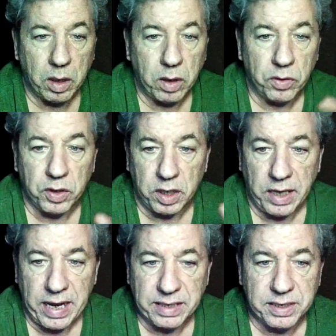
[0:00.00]
the
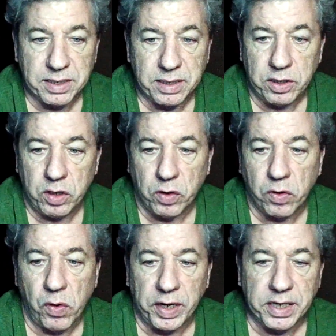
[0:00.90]
less you're
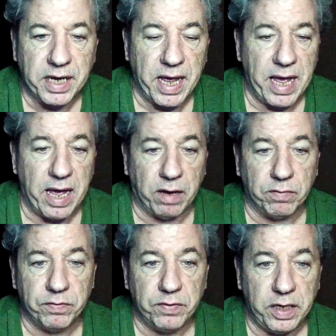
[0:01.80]
going to
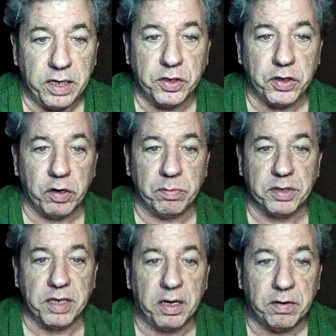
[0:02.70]
have in
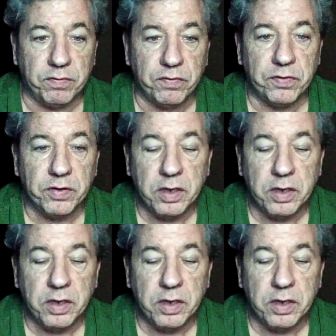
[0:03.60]
terms of